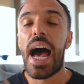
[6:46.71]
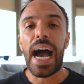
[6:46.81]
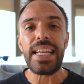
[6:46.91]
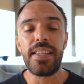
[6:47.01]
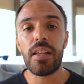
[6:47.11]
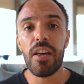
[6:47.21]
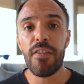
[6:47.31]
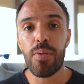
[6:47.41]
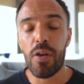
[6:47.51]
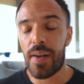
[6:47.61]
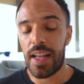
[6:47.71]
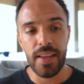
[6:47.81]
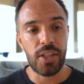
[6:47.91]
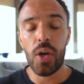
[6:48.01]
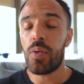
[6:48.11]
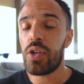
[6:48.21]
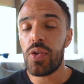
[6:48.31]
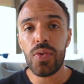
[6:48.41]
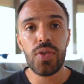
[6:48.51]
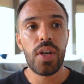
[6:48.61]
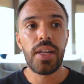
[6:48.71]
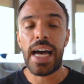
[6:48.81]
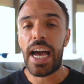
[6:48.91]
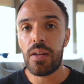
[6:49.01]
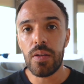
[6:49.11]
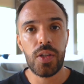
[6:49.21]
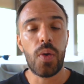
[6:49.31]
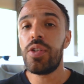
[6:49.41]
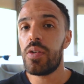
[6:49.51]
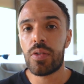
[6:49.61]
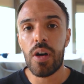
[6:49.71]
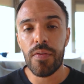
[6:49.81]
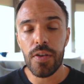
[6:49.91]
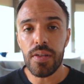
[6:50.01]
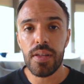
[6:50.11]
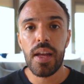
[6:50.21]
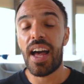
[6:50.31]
I see a lot of profiles that don't use titles, don't use covers,